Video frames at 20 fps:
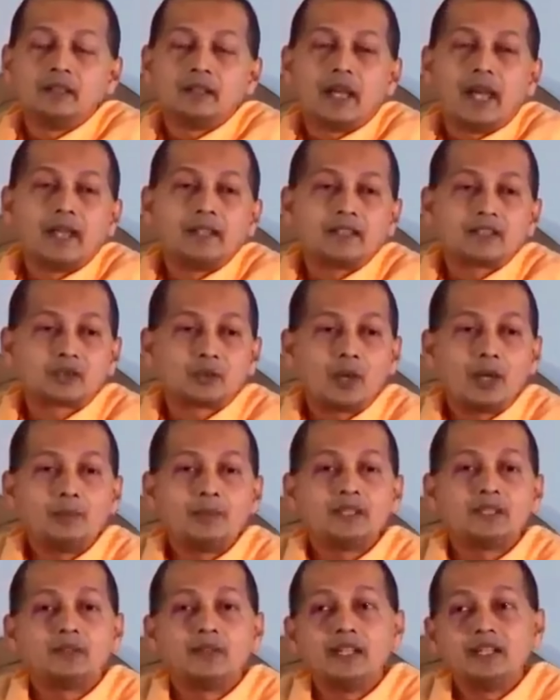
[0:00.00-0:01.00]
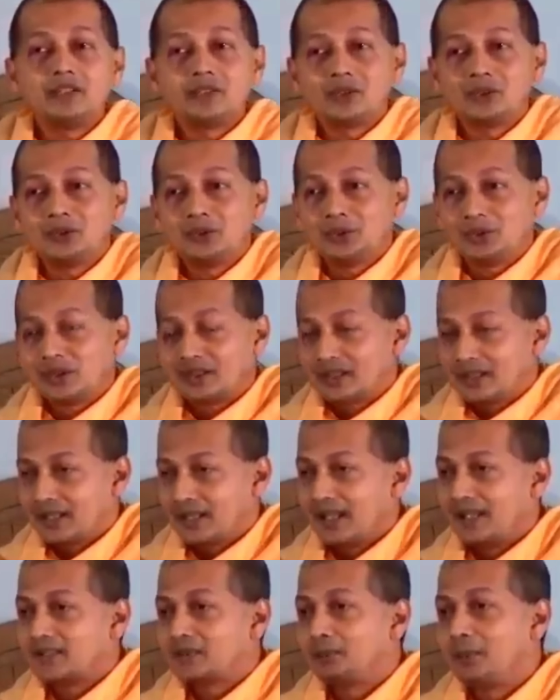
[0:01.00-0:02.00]
and the Swamis went to
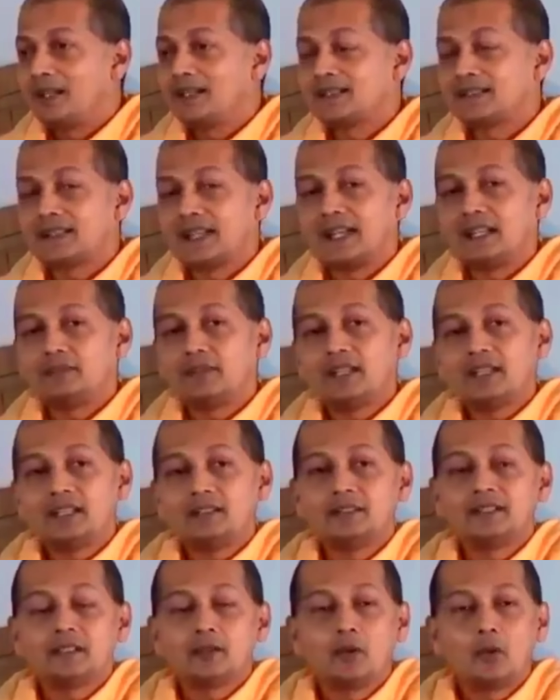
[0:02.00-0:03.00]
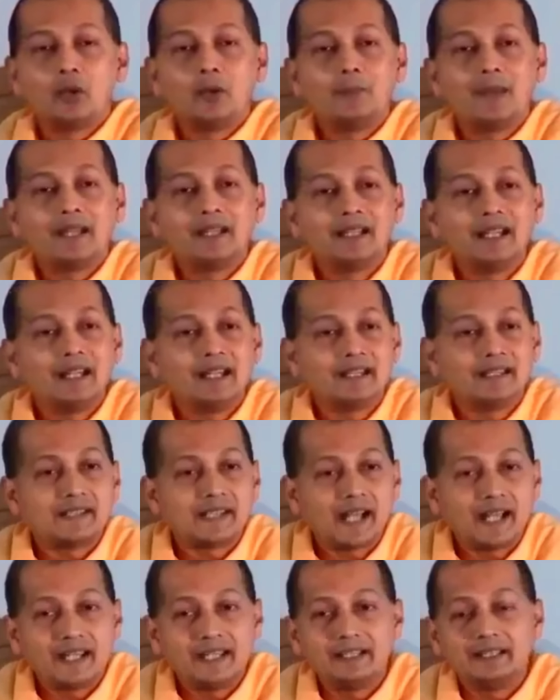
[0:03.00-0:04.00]
his bedside where the old man lay
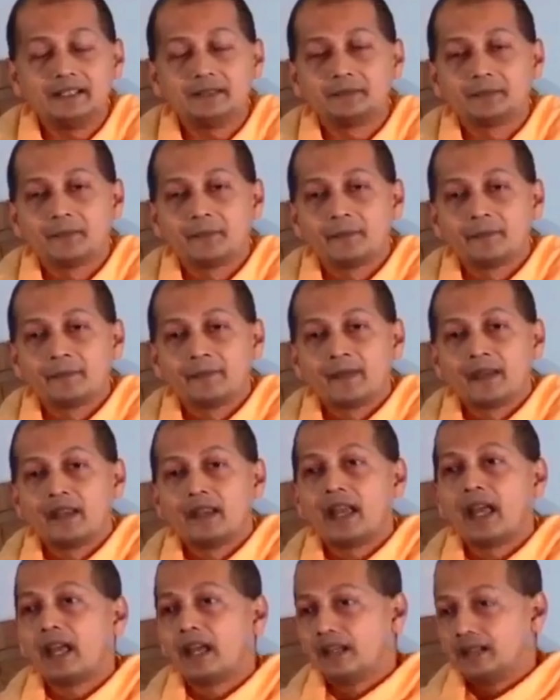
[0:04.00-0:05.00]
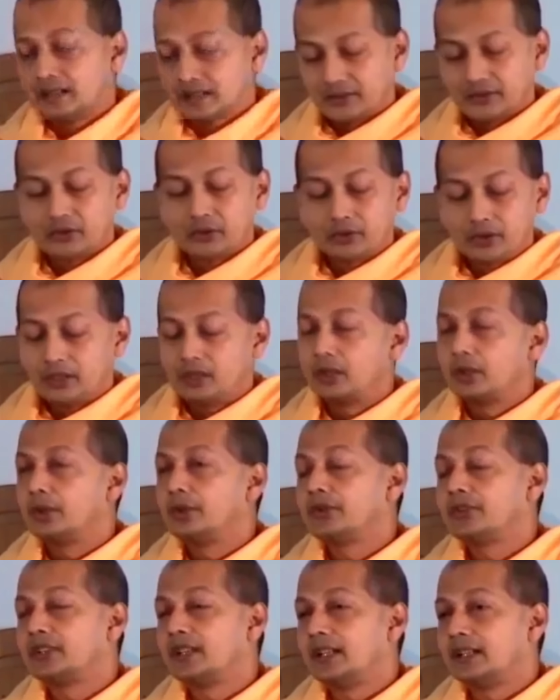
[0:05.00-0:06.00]
dying. And the story
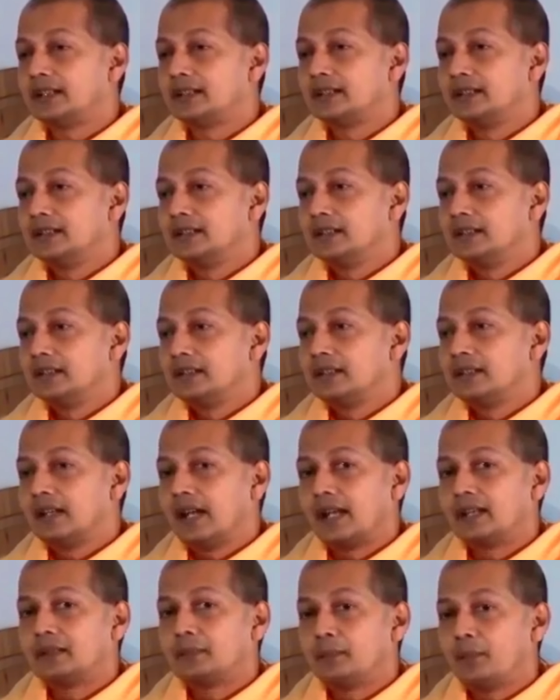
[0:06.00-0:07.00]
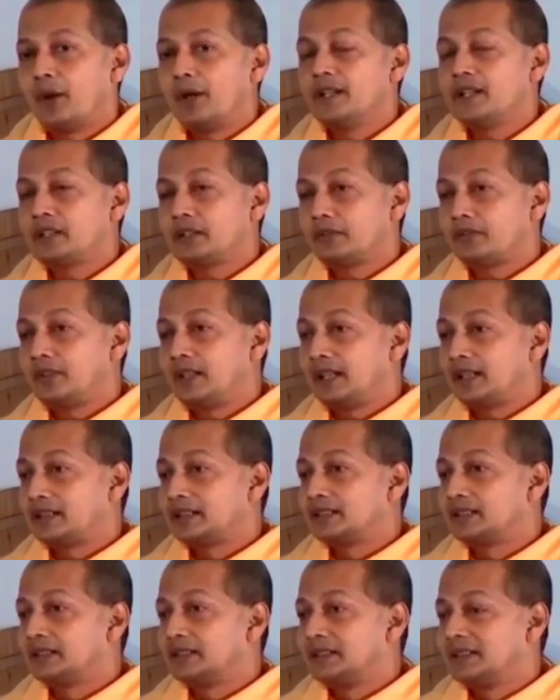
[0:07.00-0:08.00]
goes that at the point of
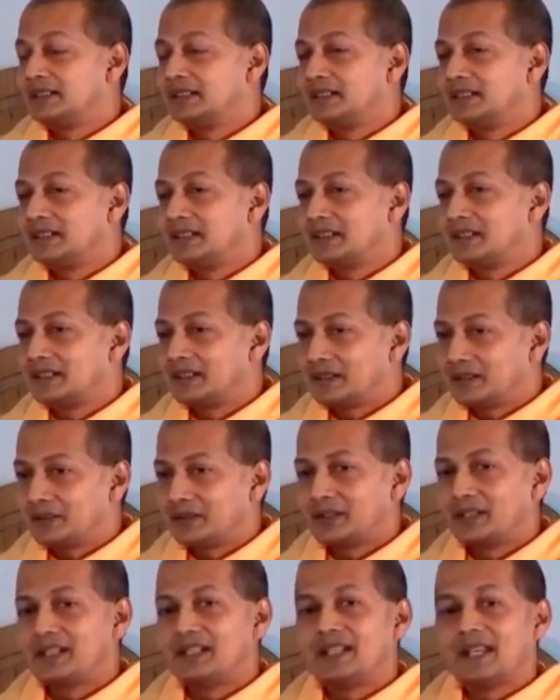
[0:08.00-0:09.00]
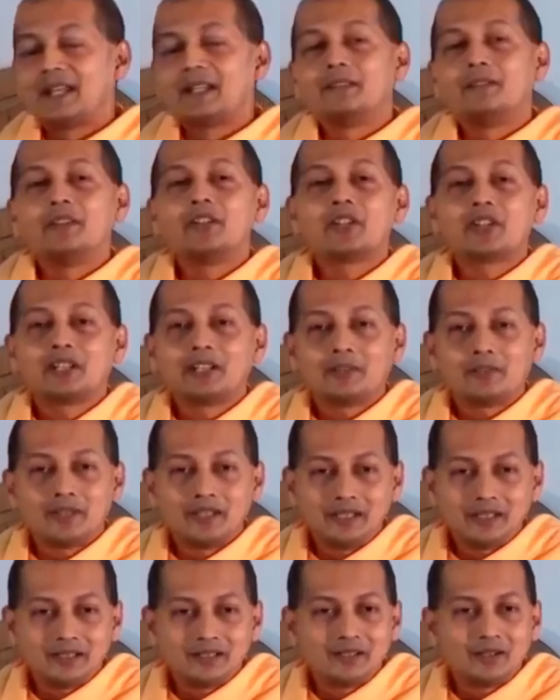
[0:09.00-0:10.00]
death, he had a vision of
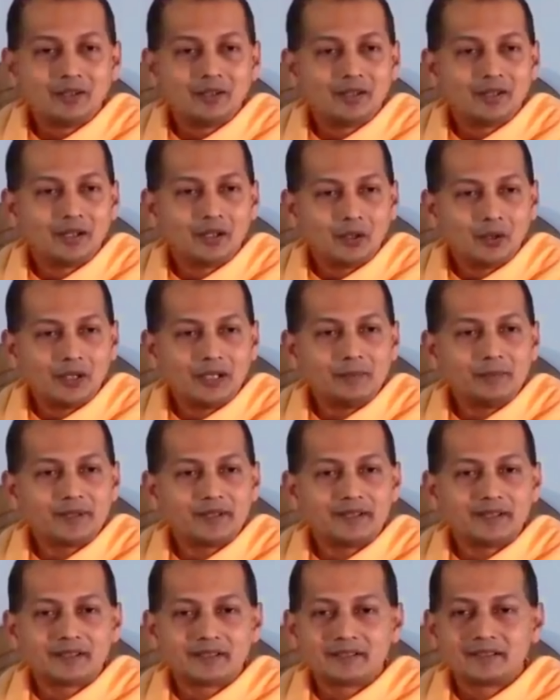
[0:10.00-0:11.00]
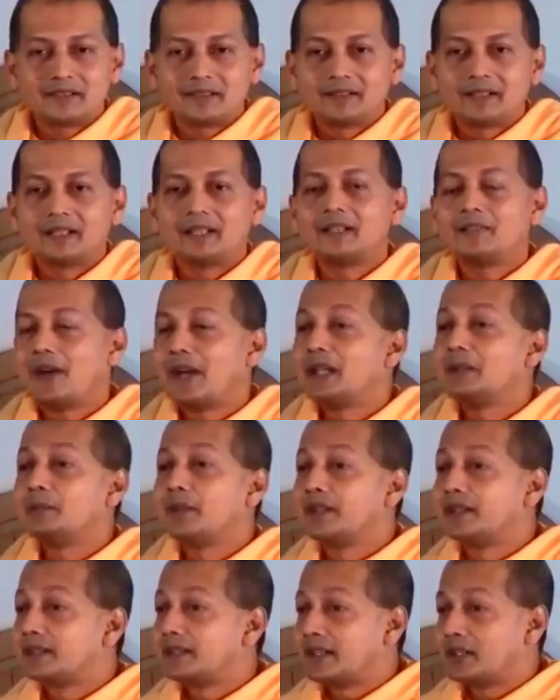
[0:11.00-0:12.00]
the Holy Mother, the Divine
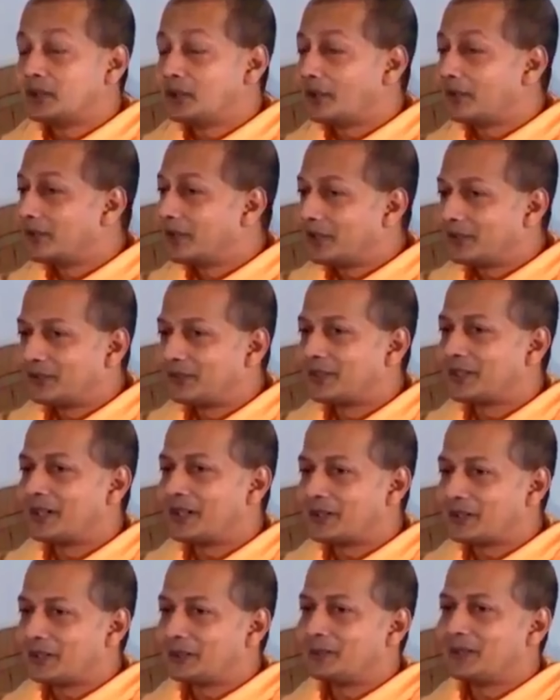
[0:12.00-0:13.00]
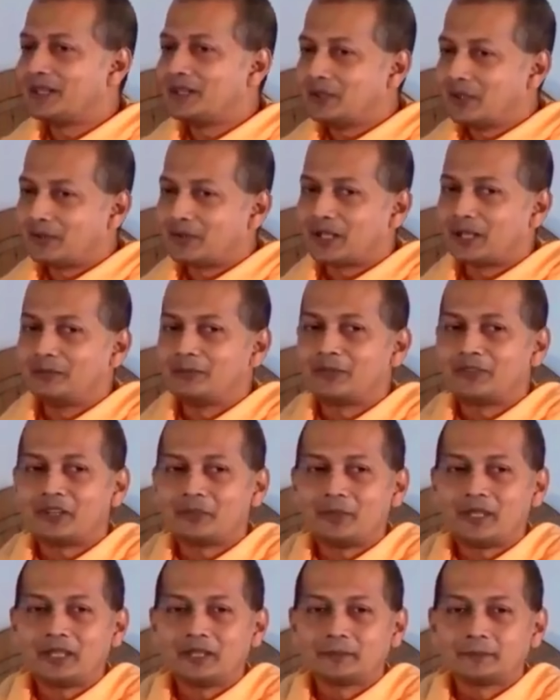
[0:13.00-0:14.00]
Mother, that you have not forgotten me, you have come for
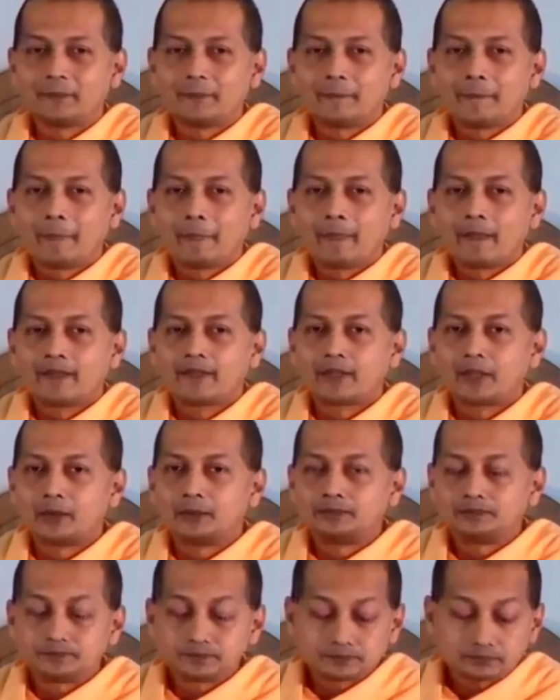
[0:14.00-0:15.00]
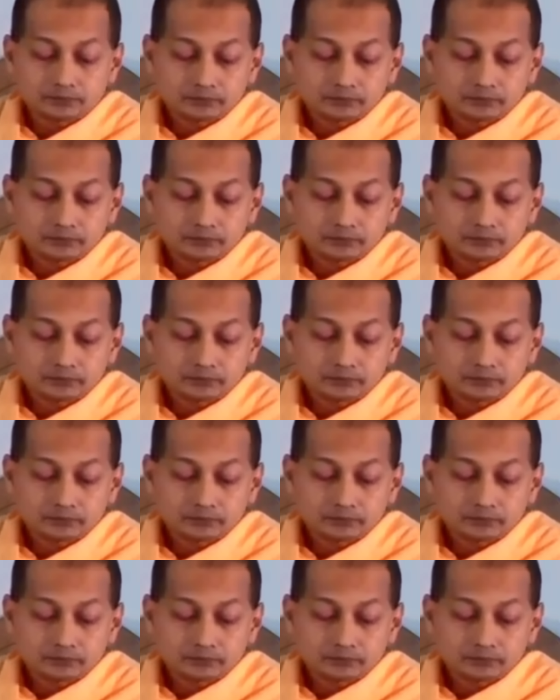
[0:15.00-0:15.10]
me. So,